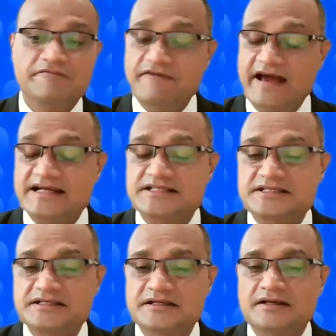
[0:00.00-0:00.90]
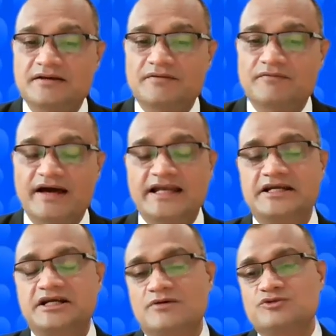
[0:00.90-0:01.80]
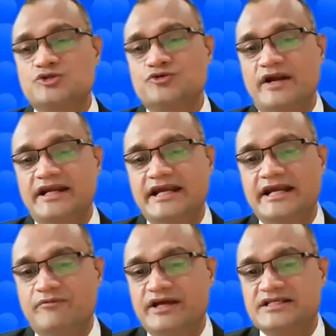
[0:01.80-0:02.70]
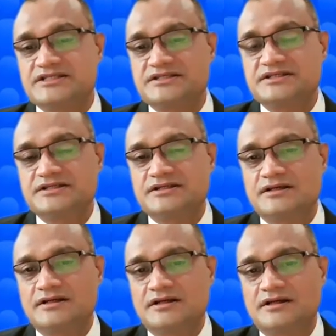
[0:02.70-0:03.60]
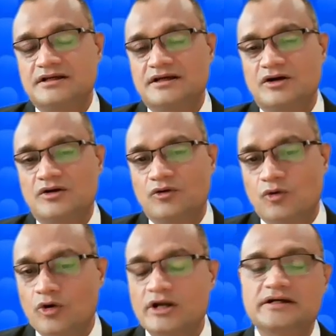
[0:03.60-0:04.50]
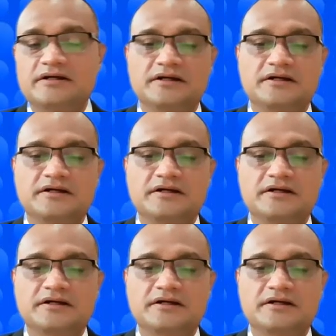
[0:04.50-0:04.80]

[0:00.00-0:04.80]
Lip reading: effects when it comes to 28 weeks old